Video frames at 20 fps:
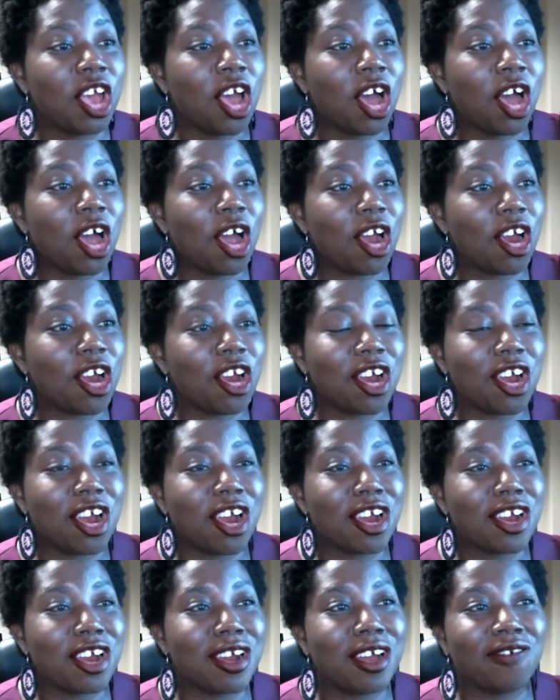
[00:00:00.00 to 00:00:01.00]

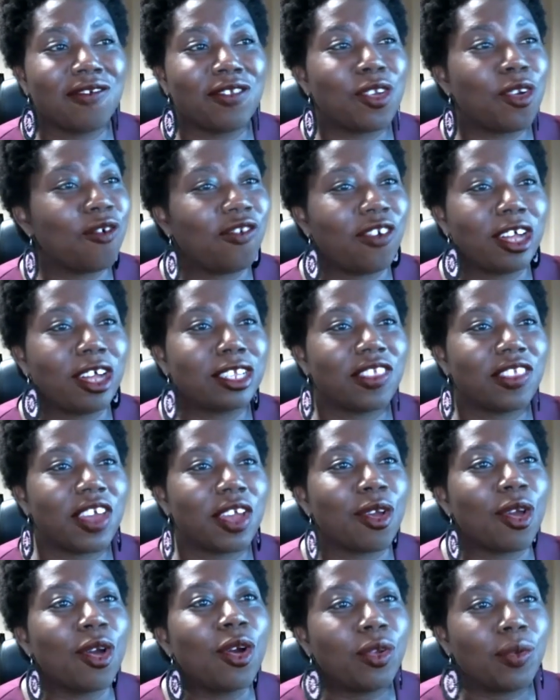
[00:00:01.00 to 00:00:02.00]
are of no fault of their
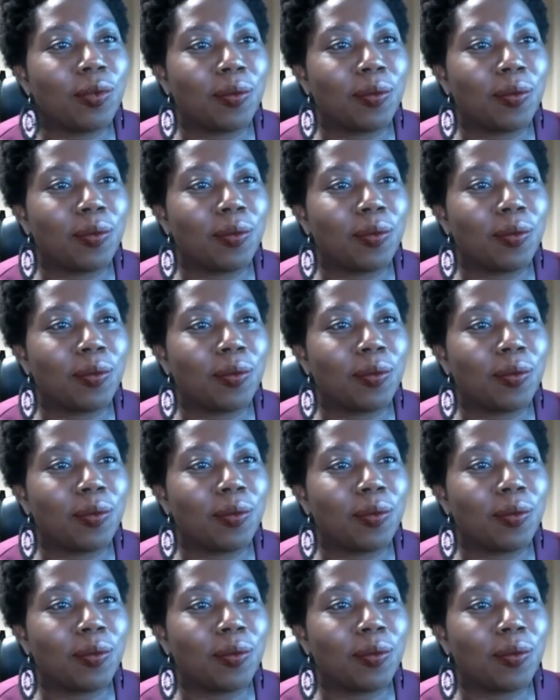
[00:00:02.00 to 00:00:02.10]
own,